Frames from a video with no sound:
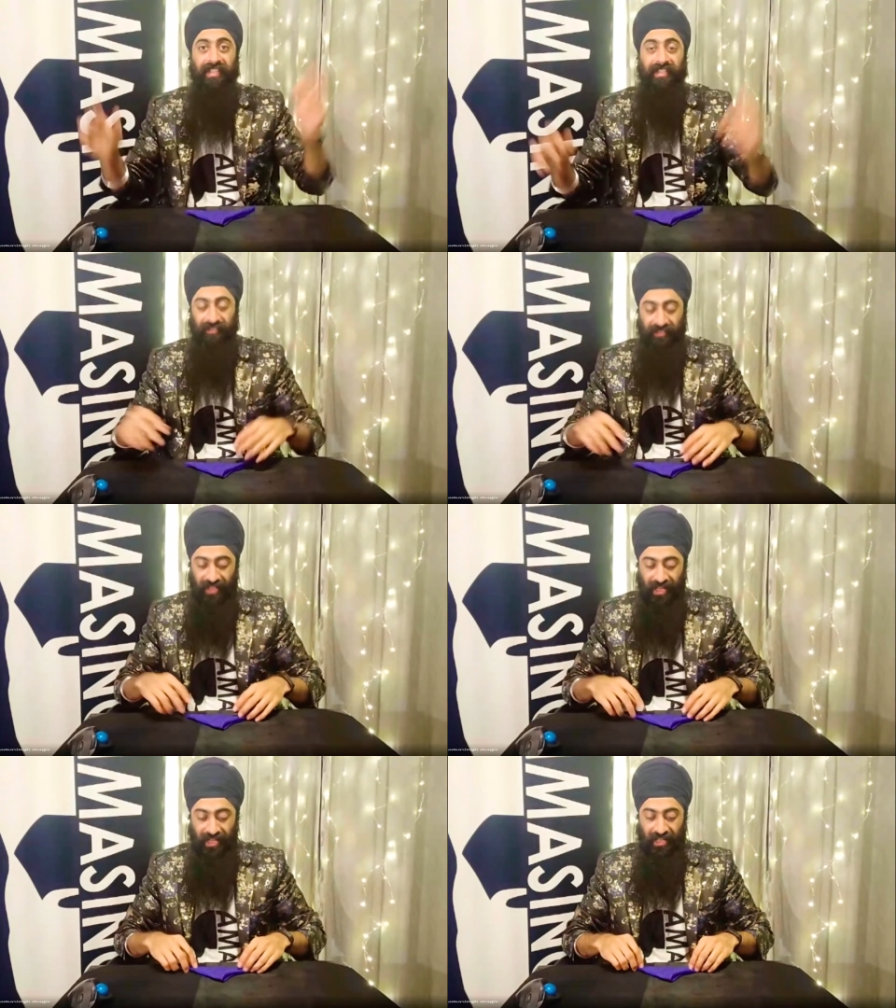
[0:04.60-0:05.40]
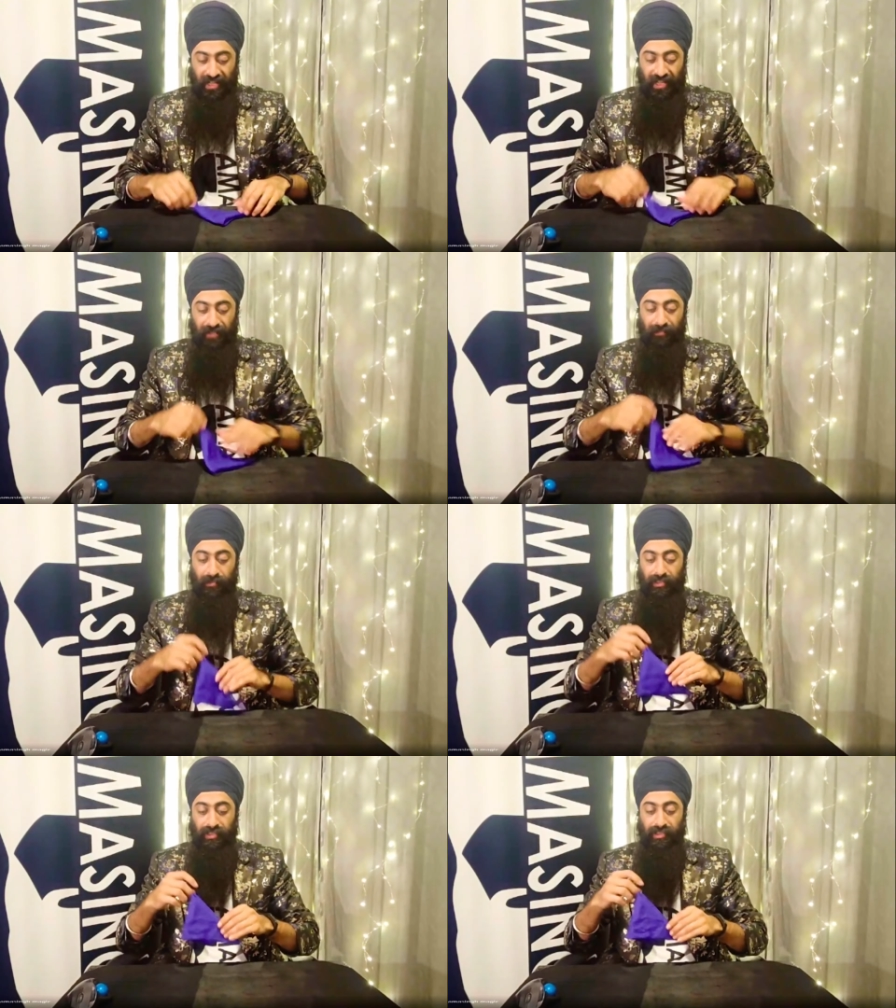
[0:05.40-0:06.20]
So today I'm going
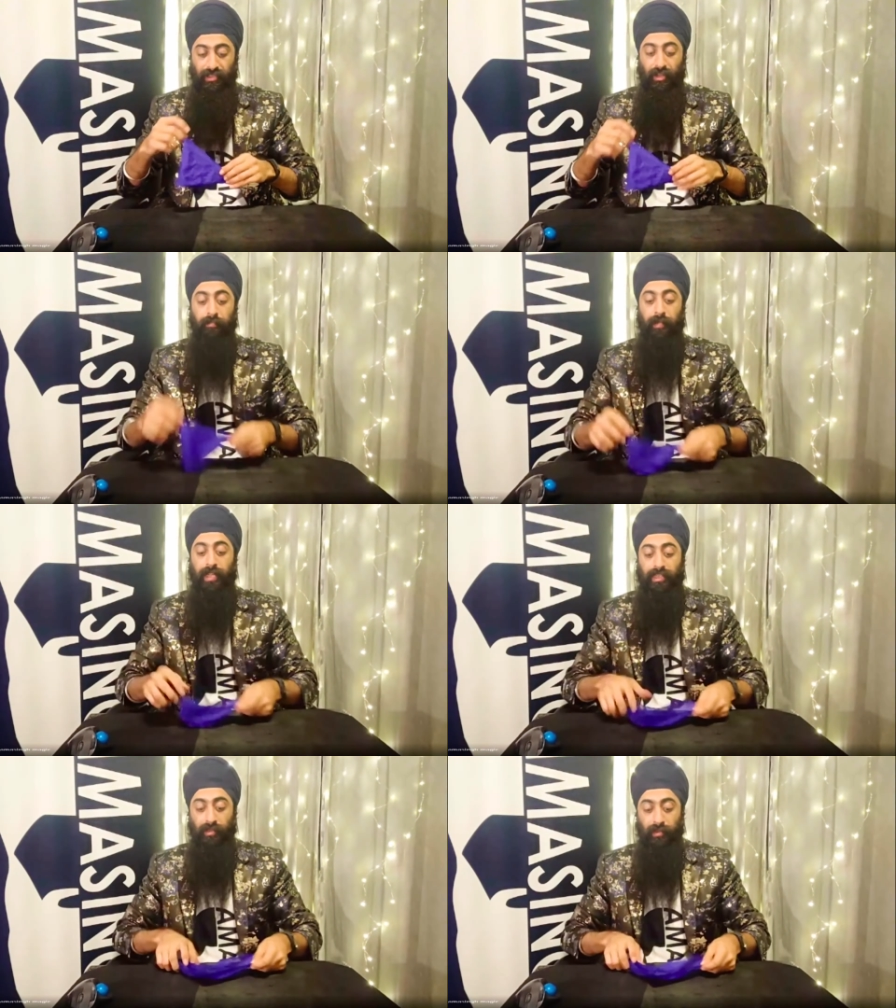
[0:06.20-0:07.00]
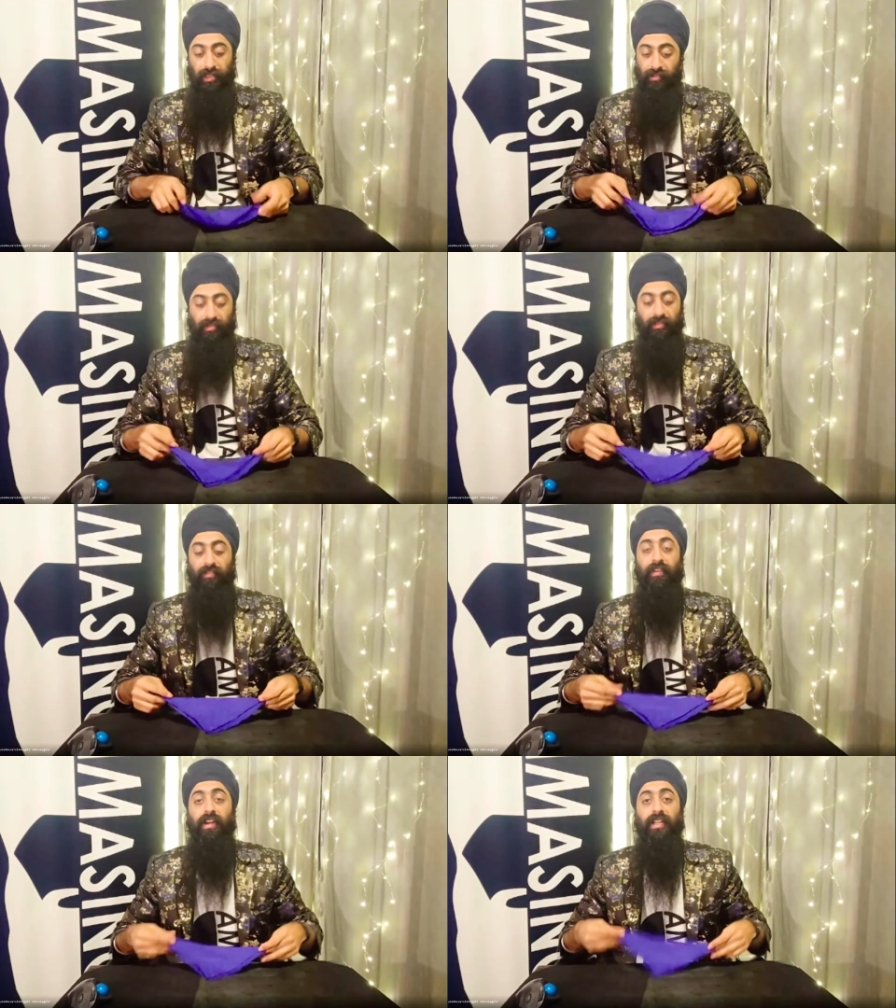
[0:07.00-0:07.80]
to start by showing you the
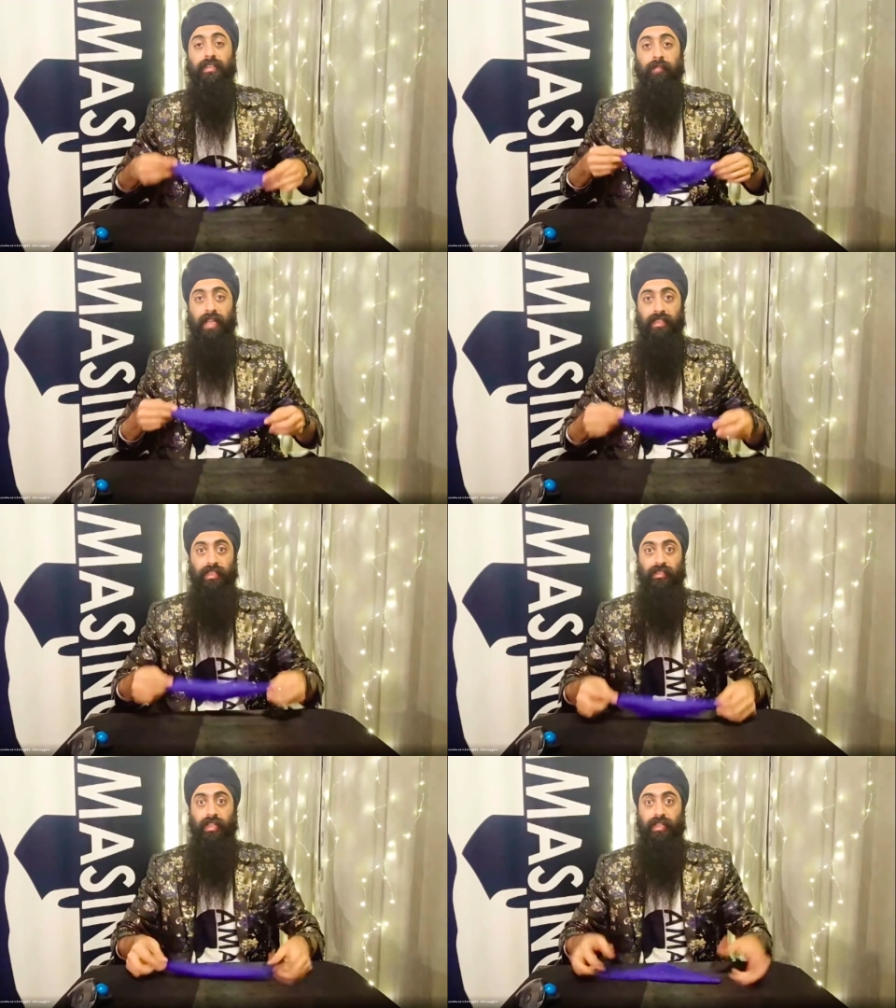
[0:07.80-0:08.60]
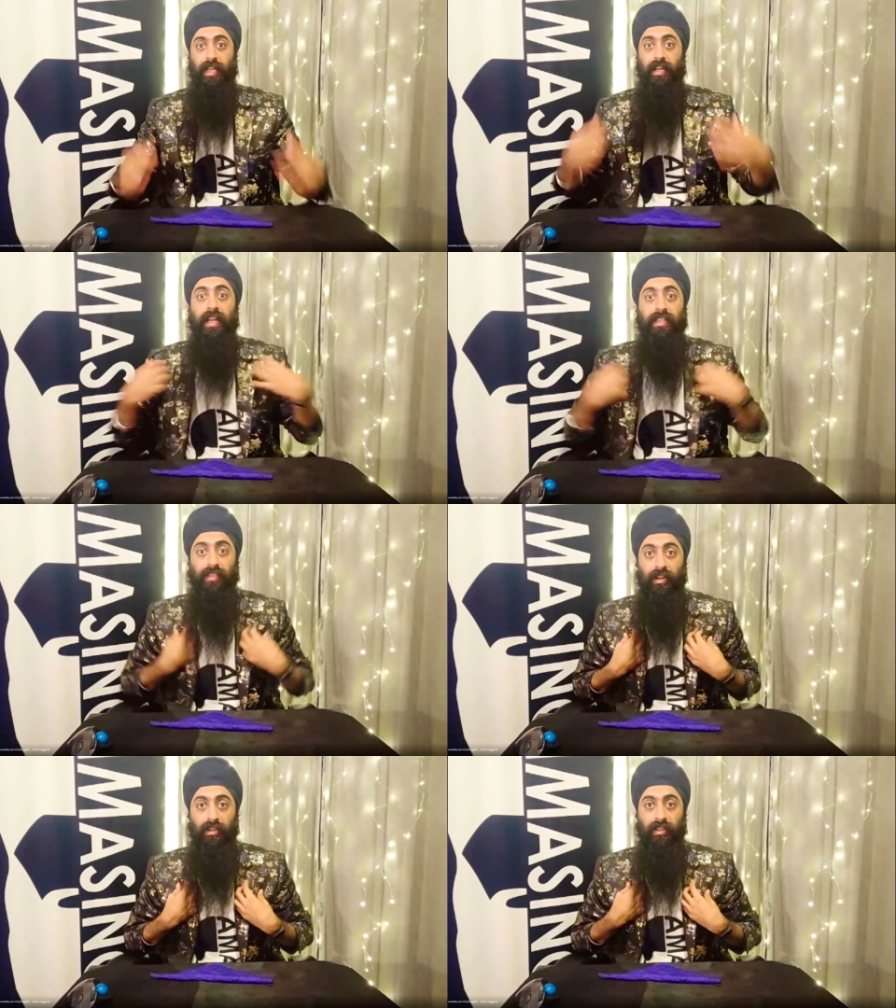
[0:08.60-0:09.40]
first magic trick that I saw
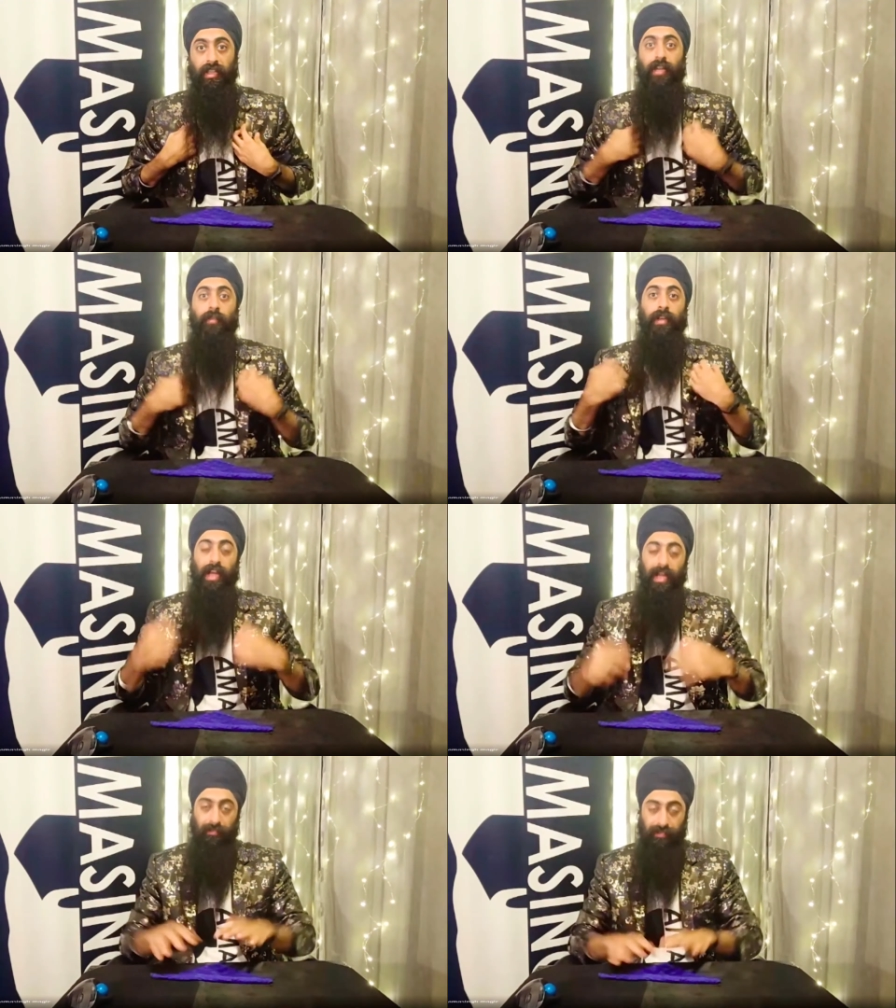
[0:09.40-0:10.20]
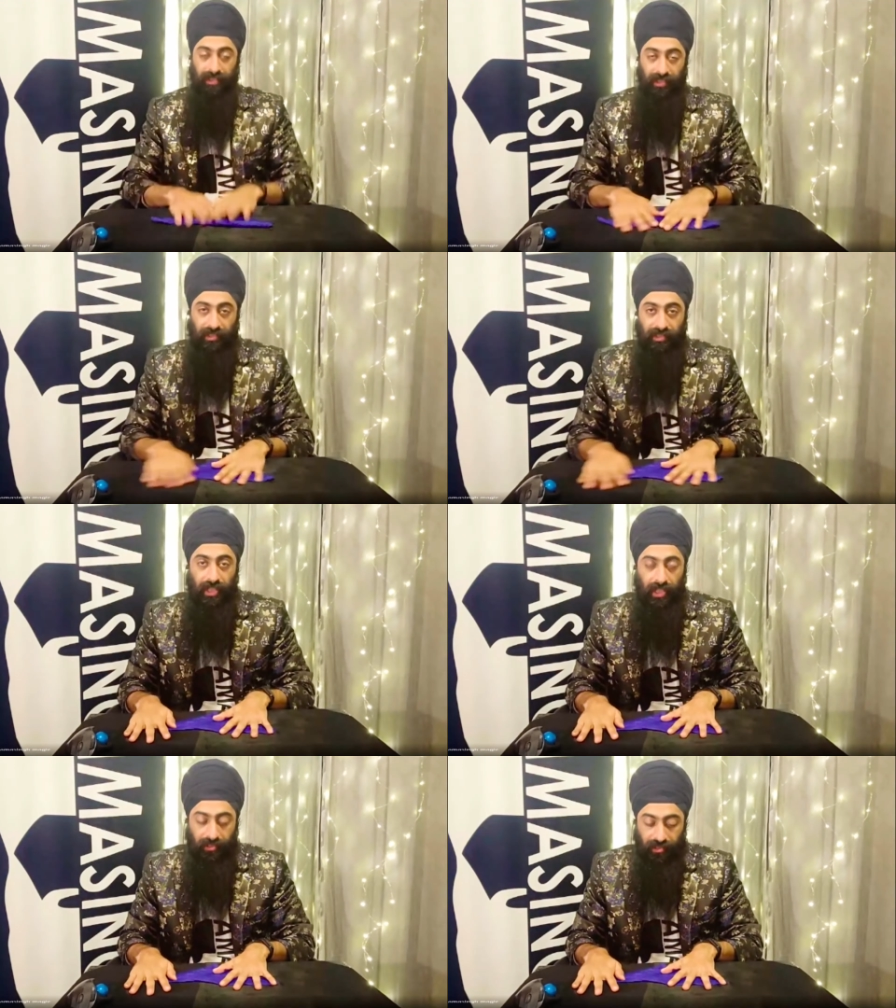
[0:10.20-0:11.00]
when I was a young
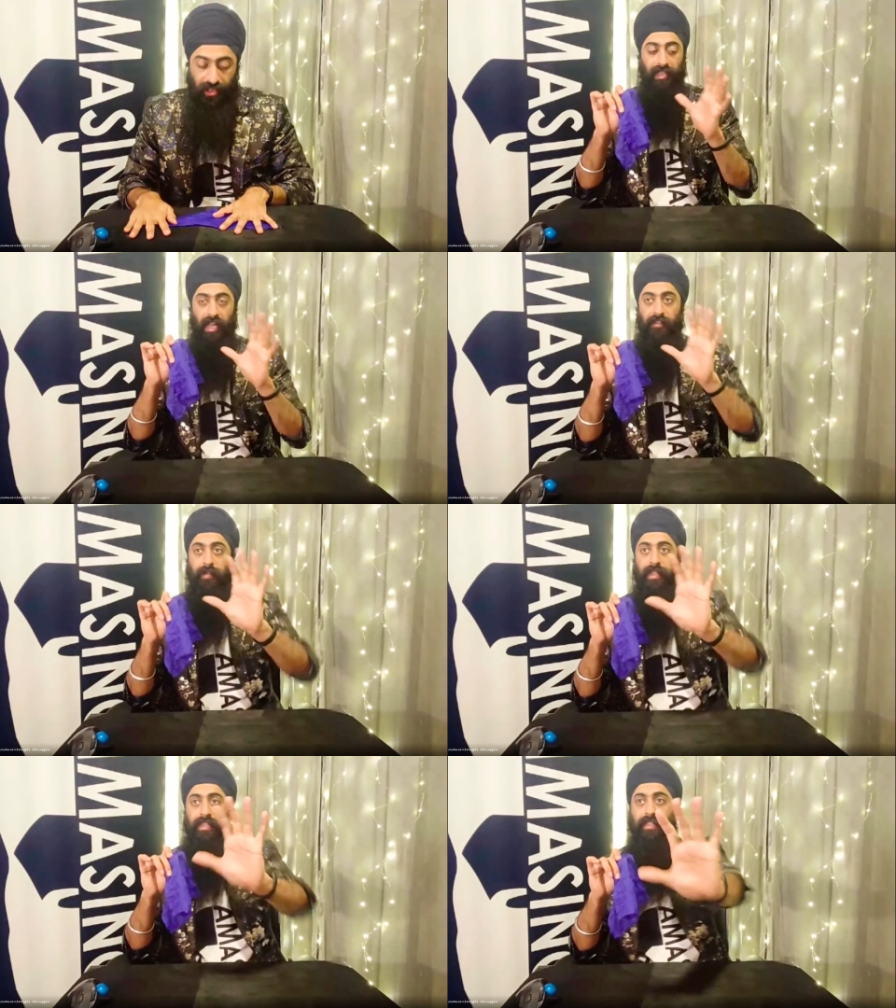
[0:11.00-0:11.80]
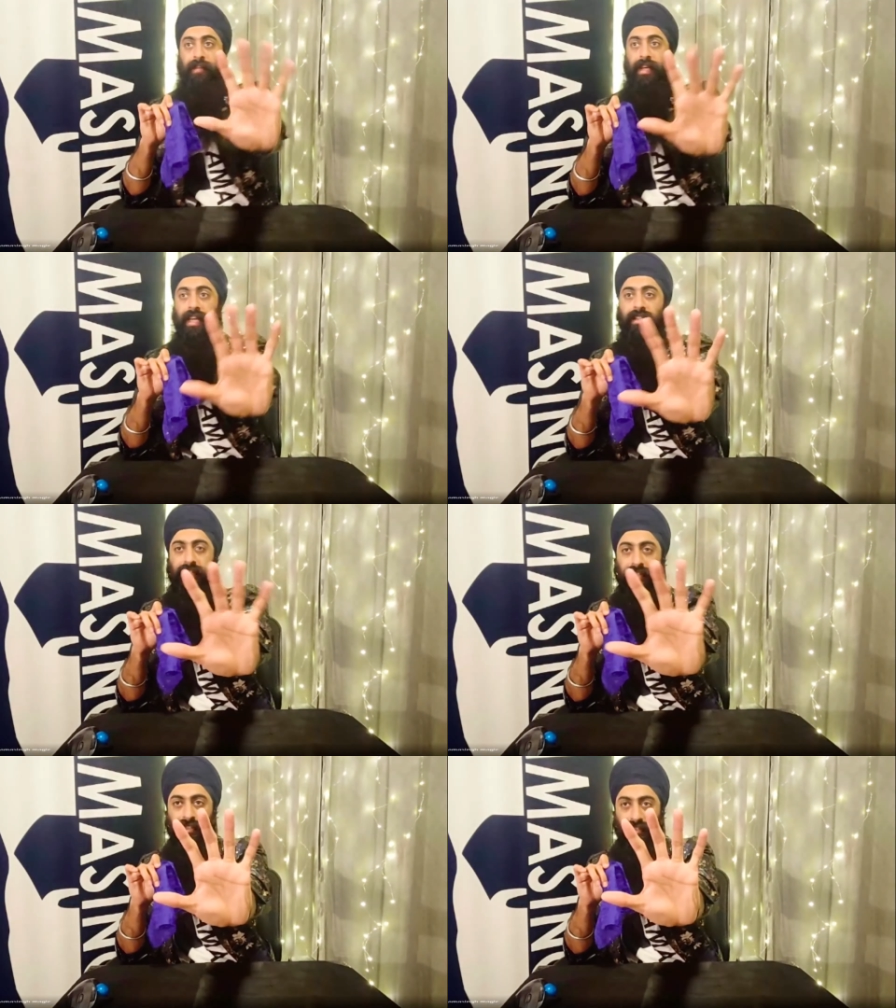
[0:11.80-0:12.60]
child. Everybody see my hand?
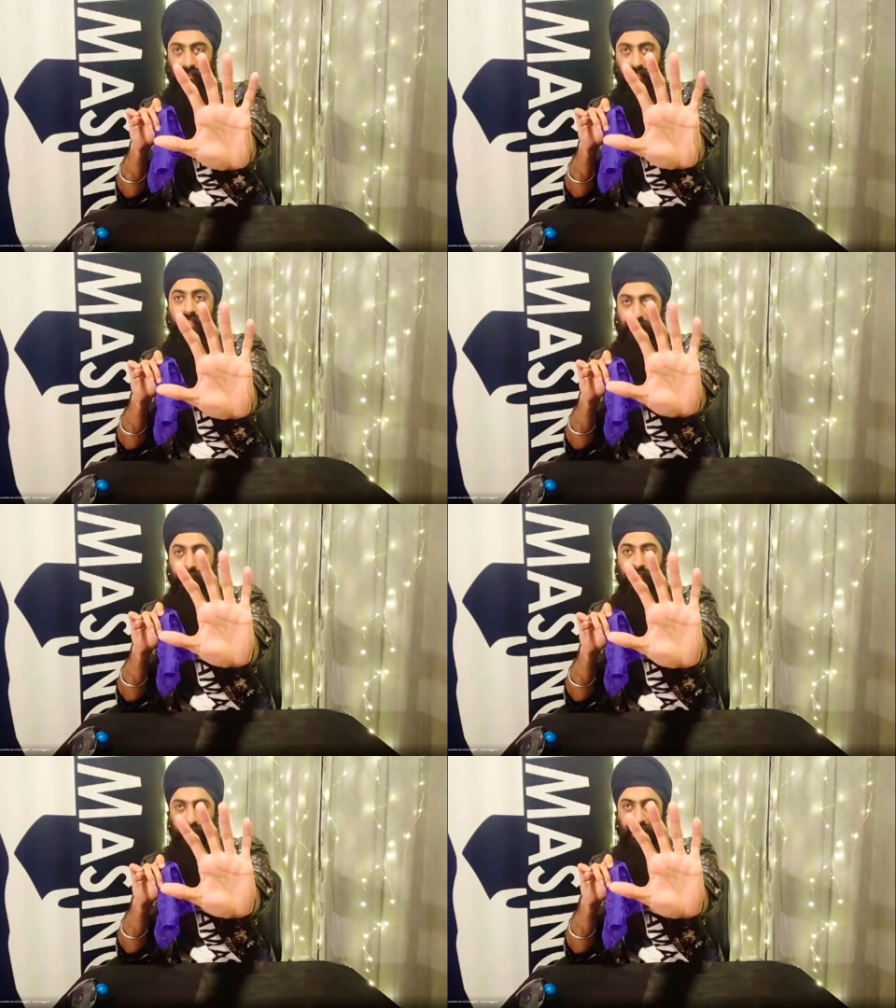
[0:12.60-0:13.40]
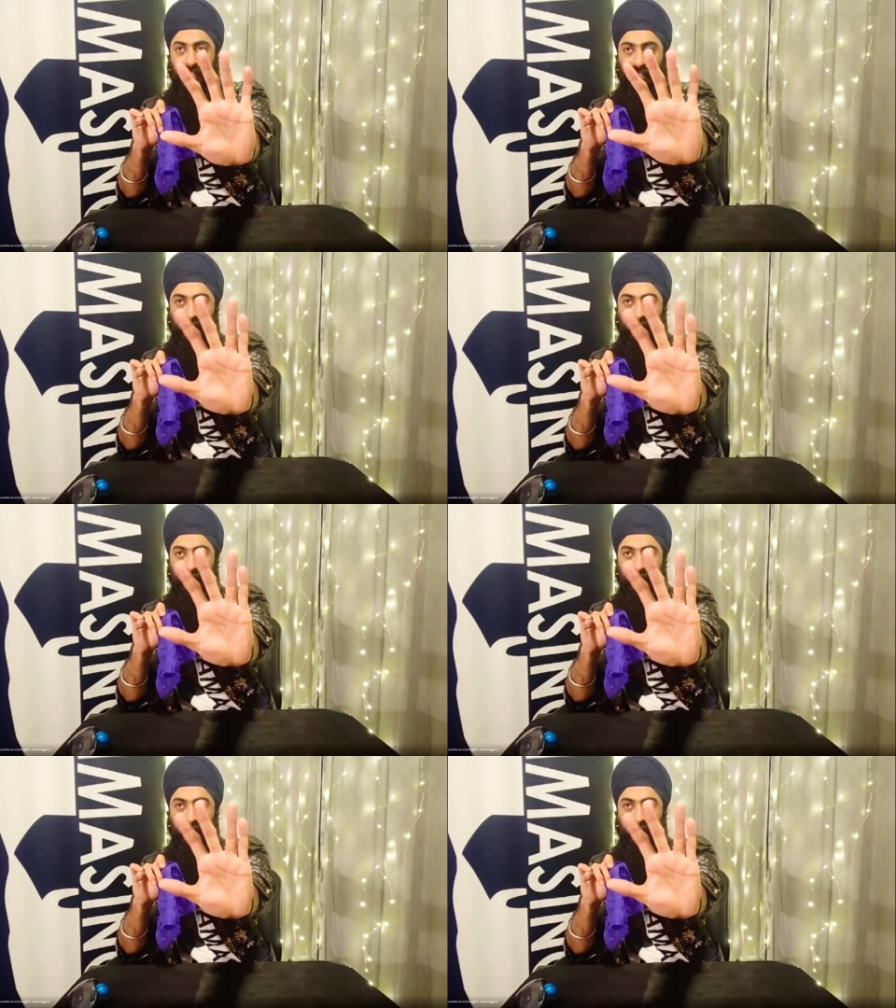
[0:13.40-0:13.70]
It's empty, yes?